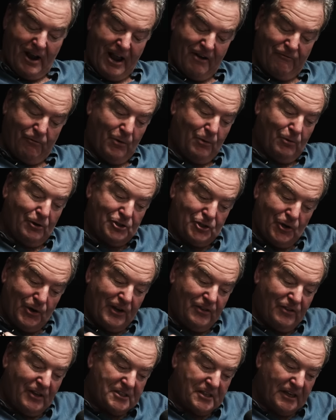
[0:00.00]
if we were
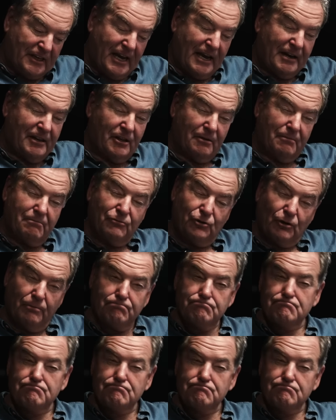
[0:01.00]
doing this again, that that